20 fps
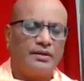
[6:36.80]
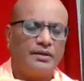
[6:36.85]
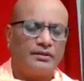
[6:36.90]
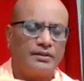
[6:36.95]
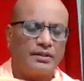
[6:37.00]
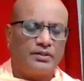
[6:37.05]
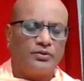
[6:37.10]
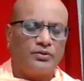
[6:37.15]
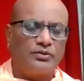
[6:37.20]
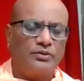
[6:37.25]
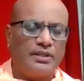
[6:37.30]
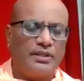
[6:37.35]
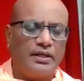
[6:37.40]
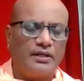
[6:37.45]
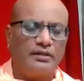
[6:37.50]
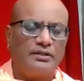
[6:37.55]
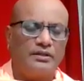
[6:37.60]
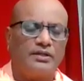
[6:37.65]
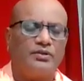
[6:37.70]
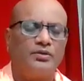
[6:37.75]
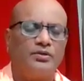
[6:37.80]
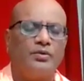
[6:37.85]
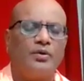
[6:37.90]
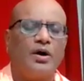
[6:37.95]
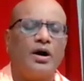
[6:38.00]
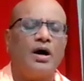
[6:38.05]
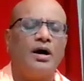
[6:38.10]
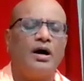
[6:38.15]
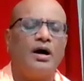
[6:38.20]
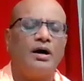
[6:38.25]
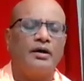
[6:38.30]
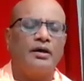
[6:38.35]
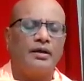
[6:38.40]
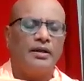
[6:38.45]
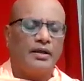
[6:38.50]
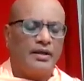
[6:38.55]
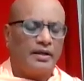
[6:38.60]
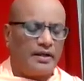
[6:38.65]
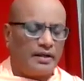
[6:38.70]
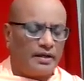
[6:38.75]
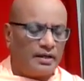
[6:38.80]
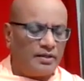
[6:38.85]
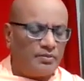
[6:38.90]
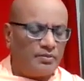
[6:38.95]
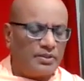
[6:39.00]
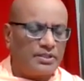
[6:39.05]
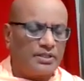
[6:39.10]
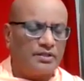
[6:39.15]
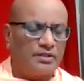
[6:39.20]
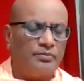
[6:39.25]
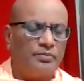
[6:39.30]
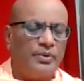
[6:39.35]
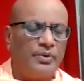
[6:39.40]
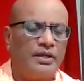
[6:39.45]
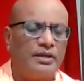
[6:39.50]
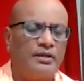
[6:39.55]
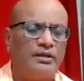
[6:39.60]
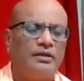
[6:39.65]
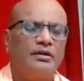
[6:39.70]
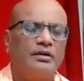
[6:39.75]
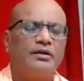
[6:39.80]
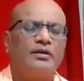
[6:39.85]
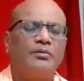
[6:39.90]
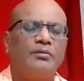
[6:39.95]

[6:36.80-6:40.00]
that you think that you are a limited being